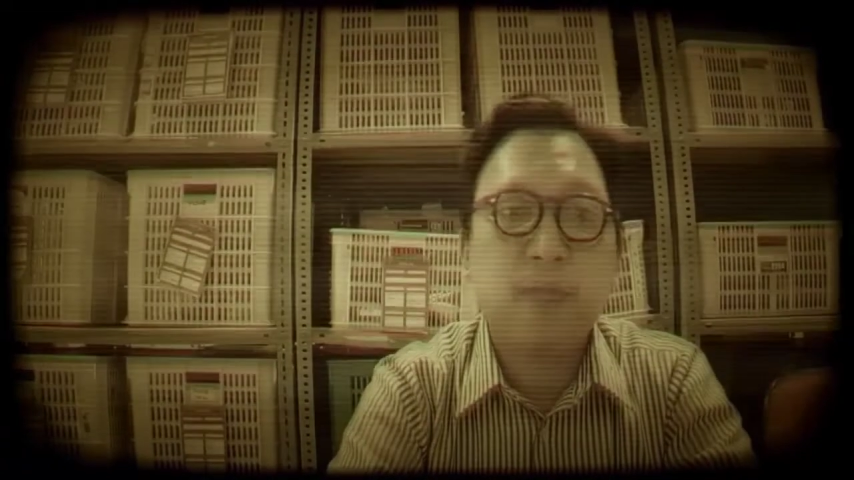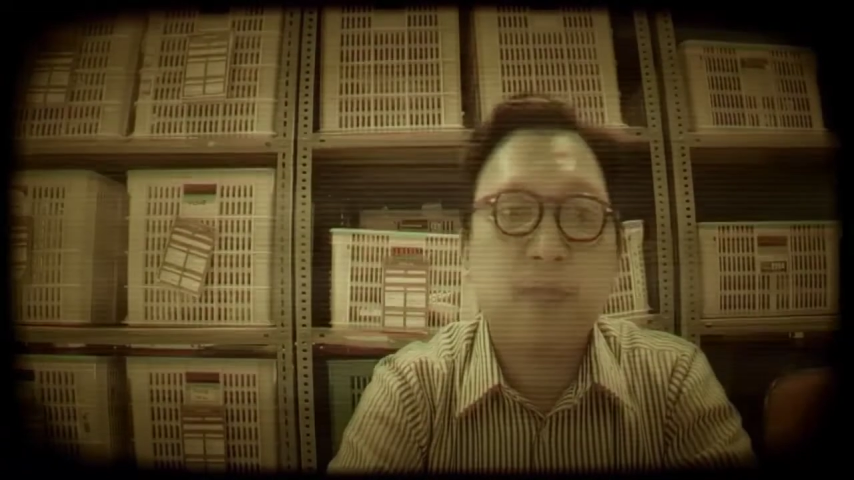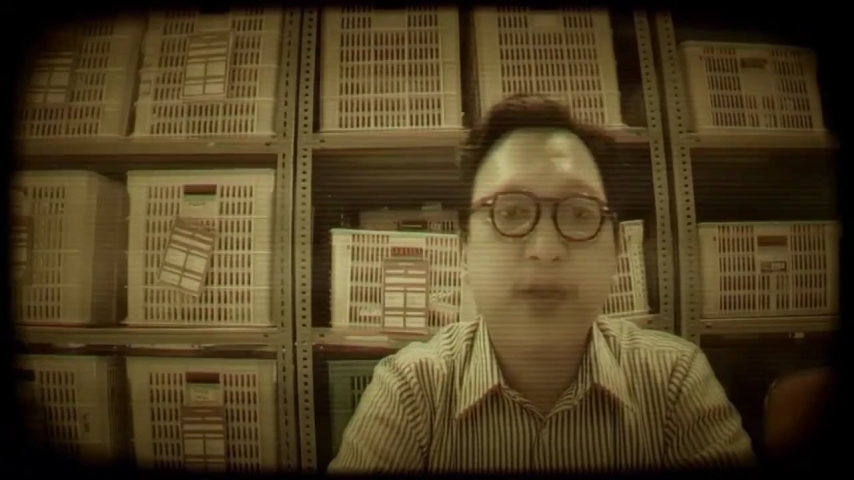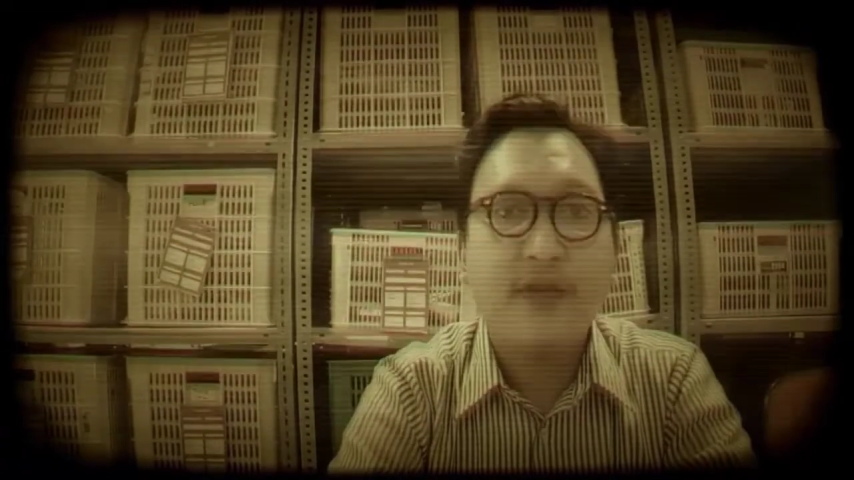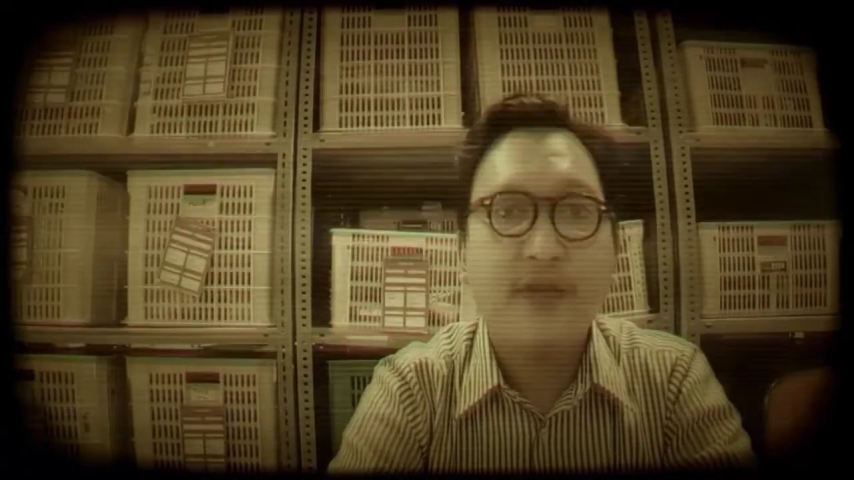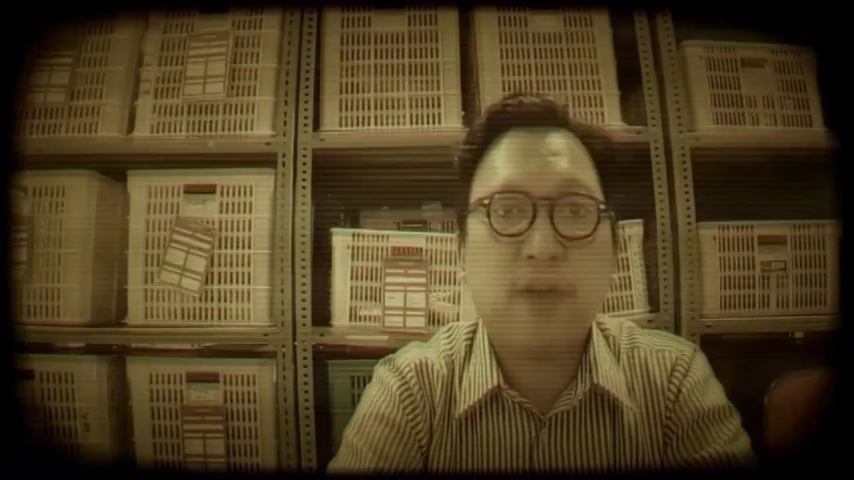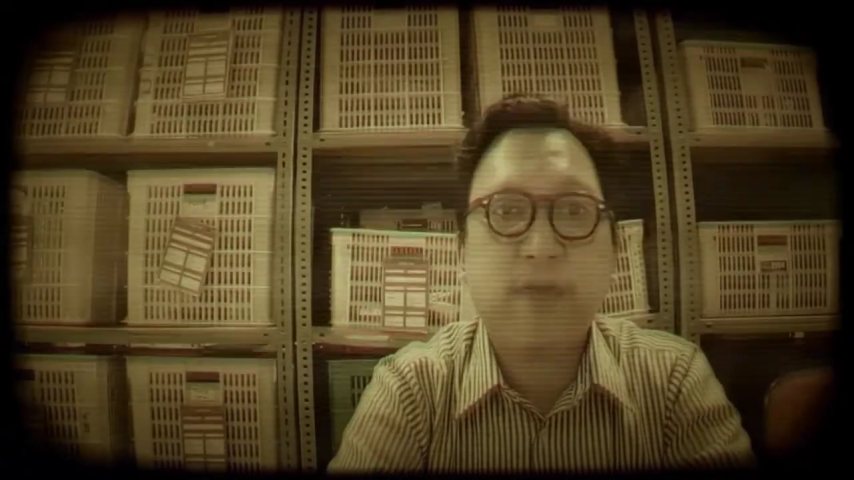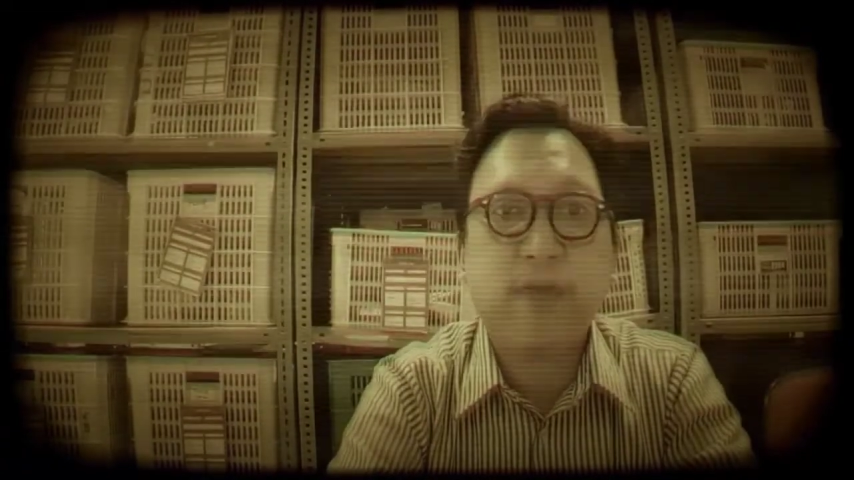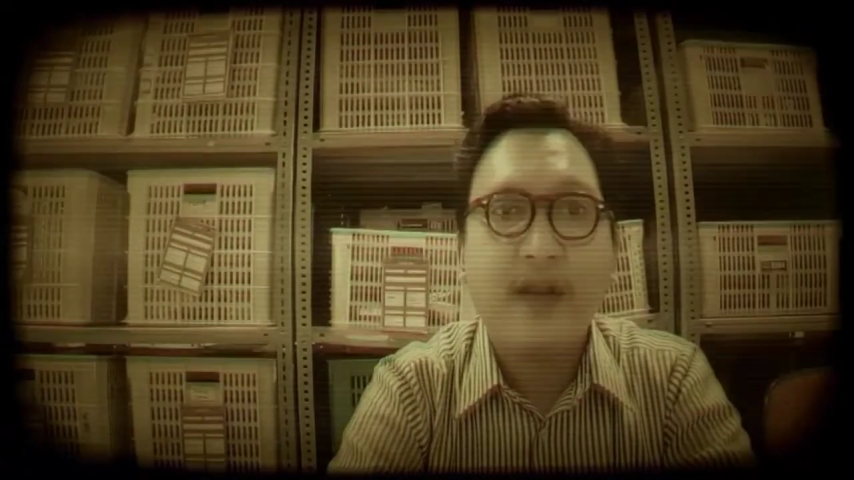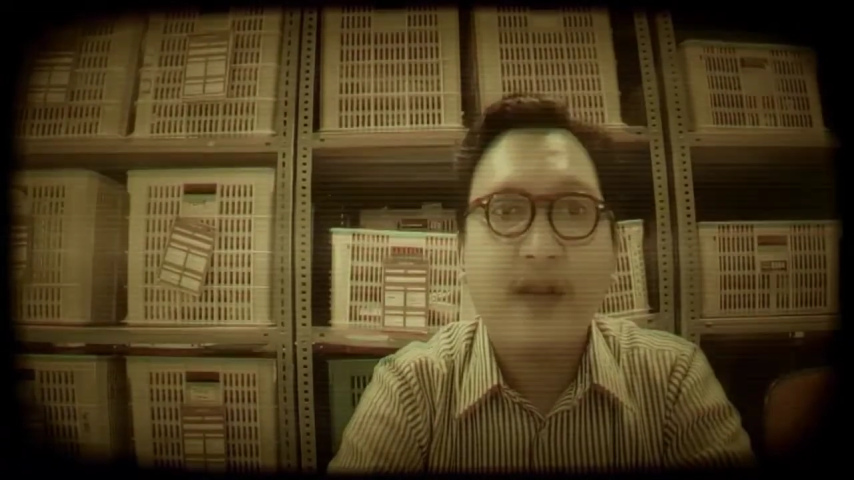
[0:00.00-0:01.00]
business
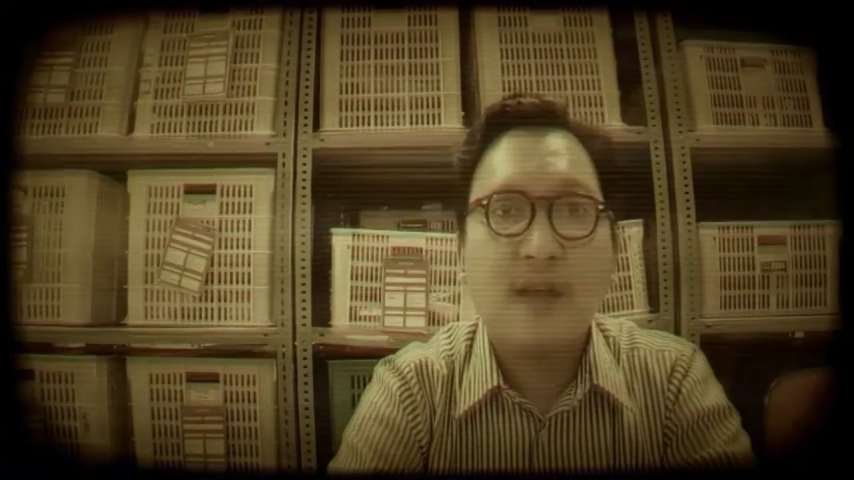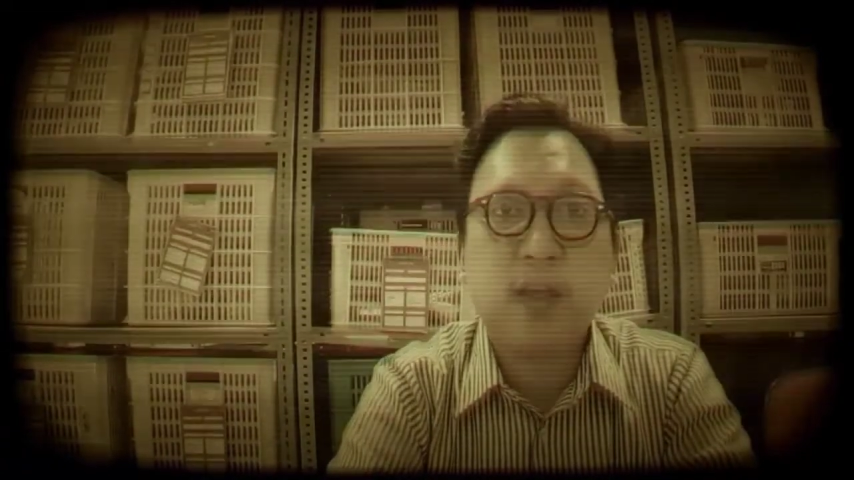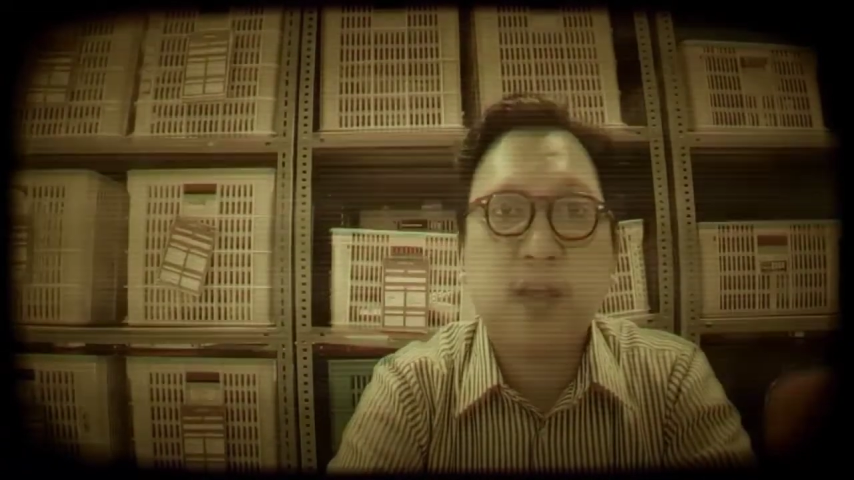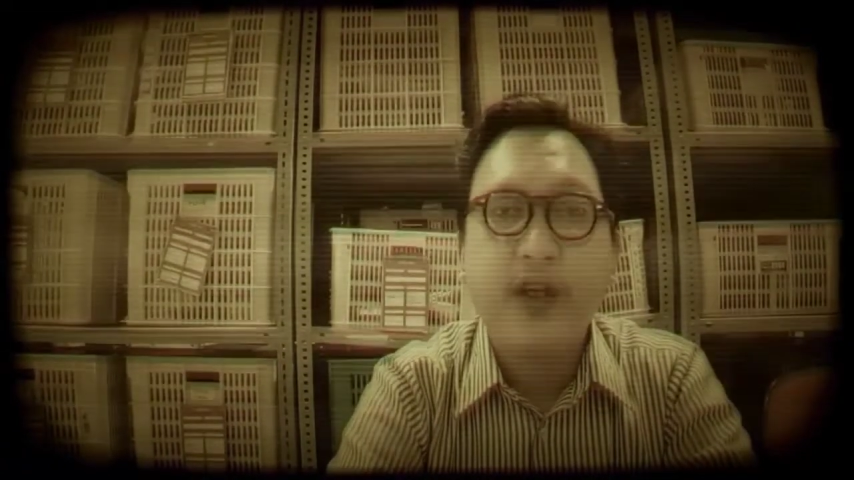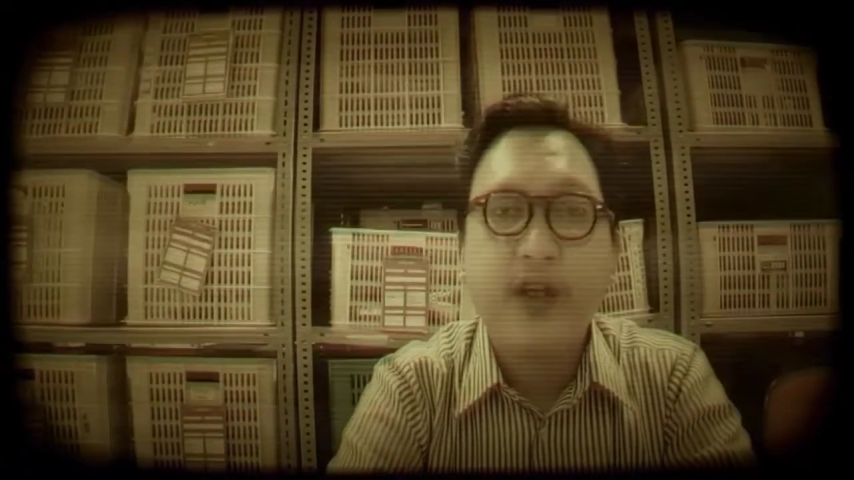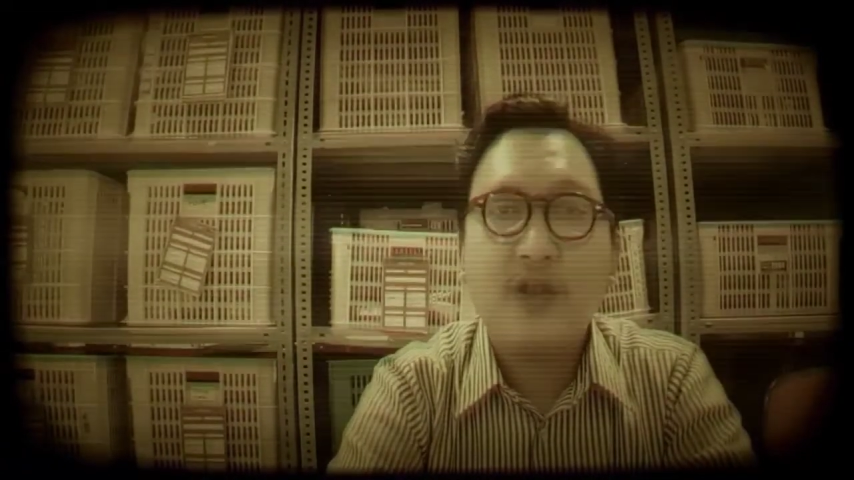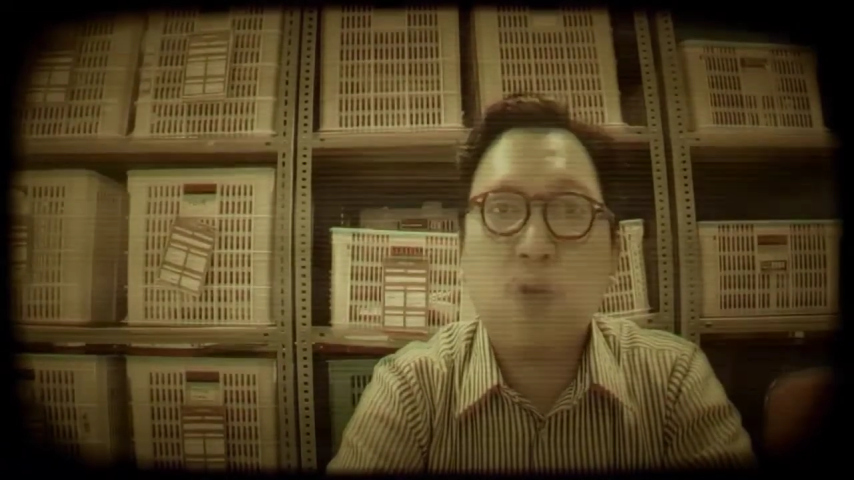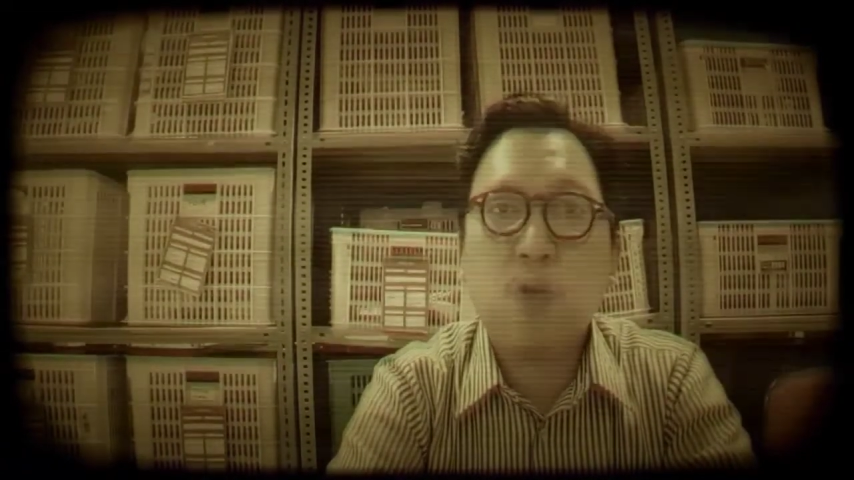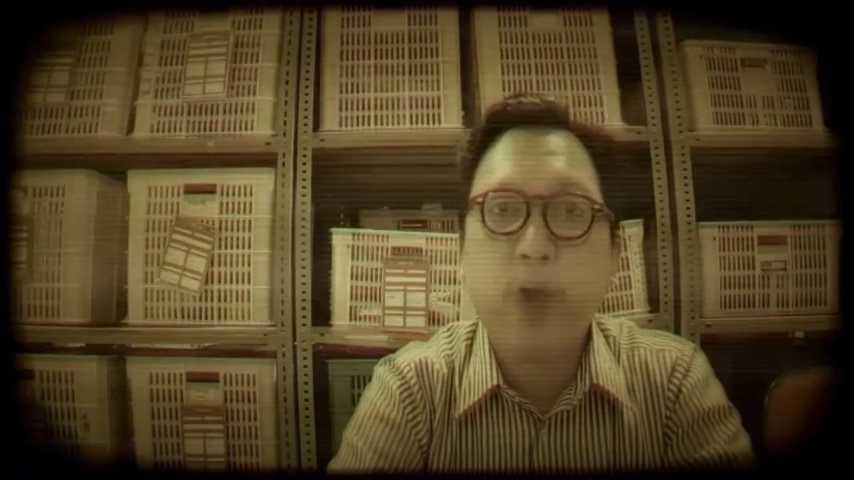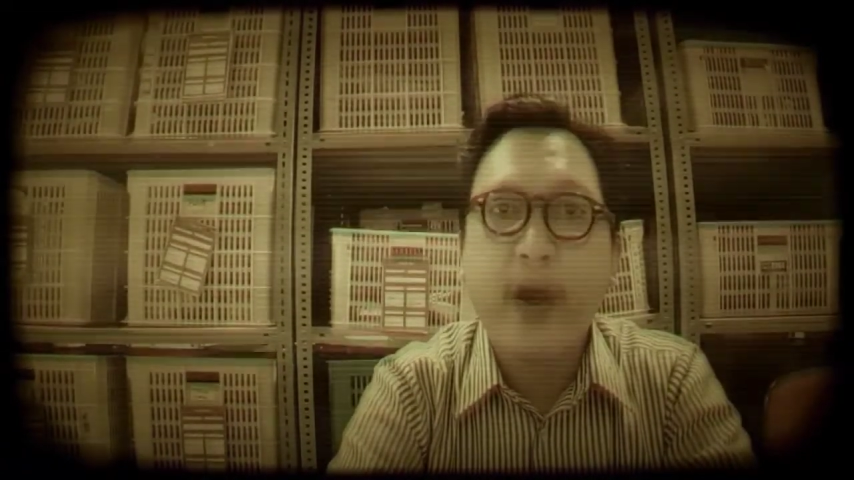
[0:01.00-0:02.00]
travel is a
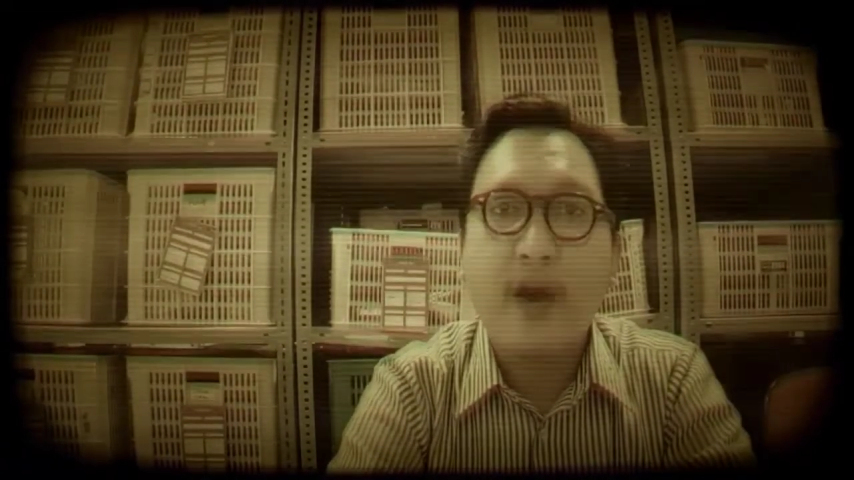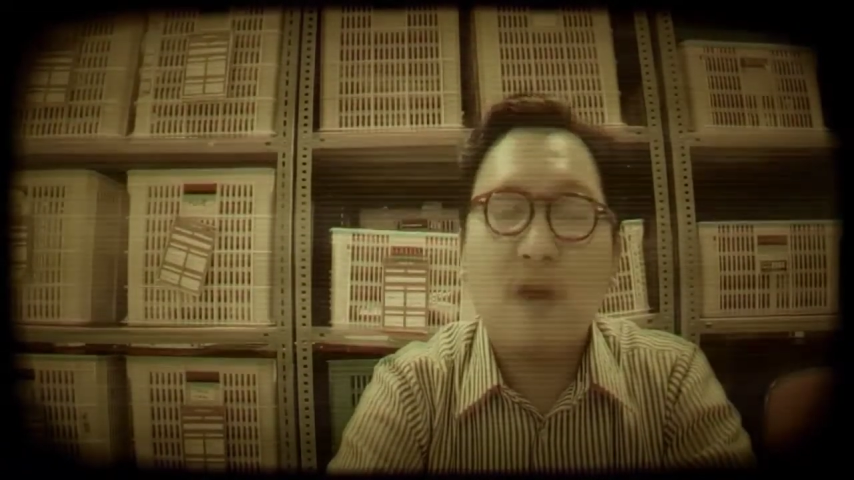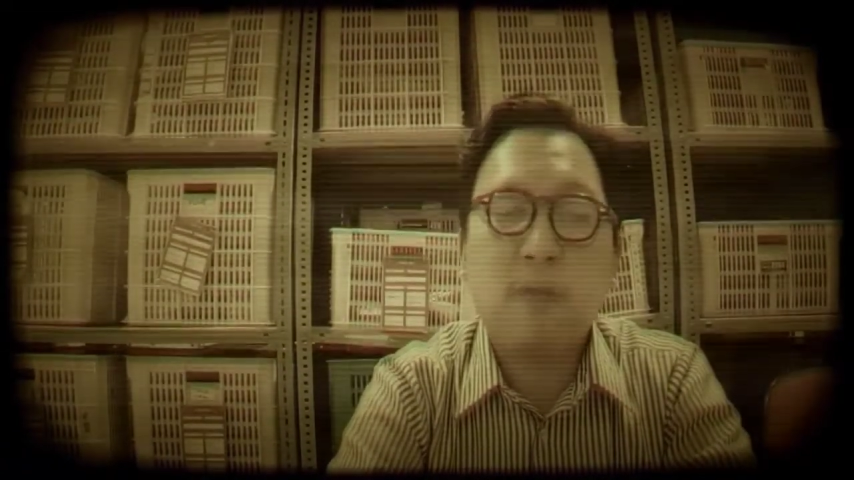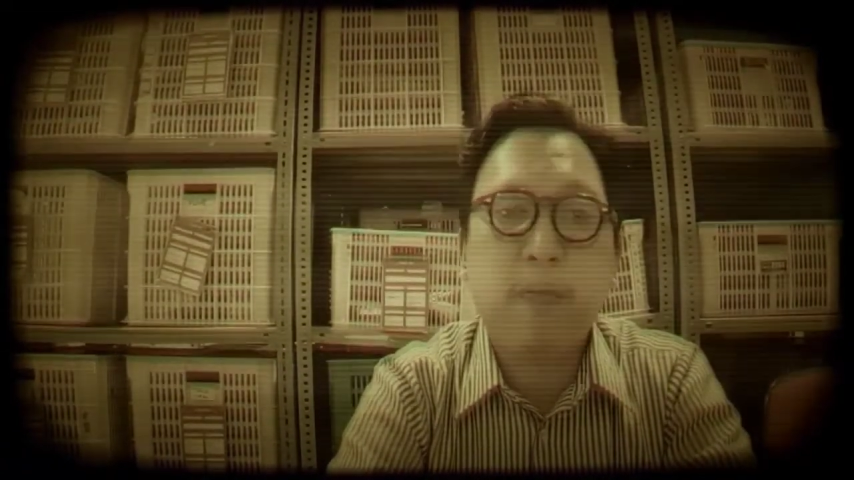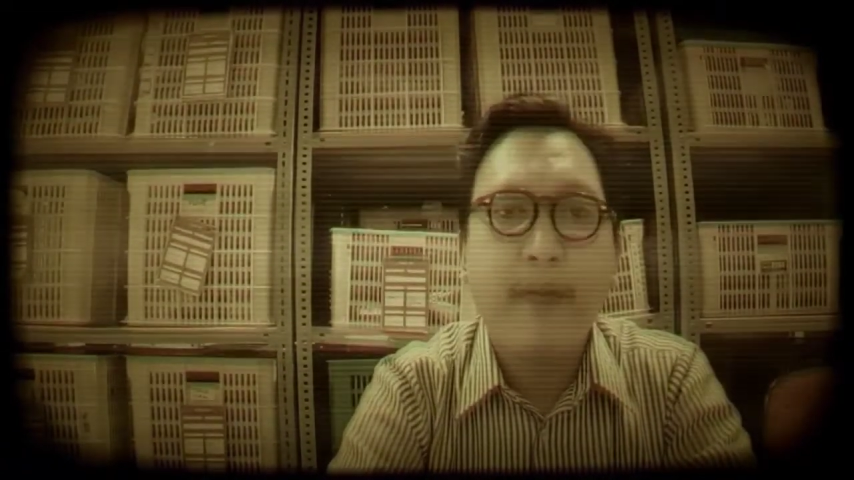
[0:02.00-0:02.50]
way of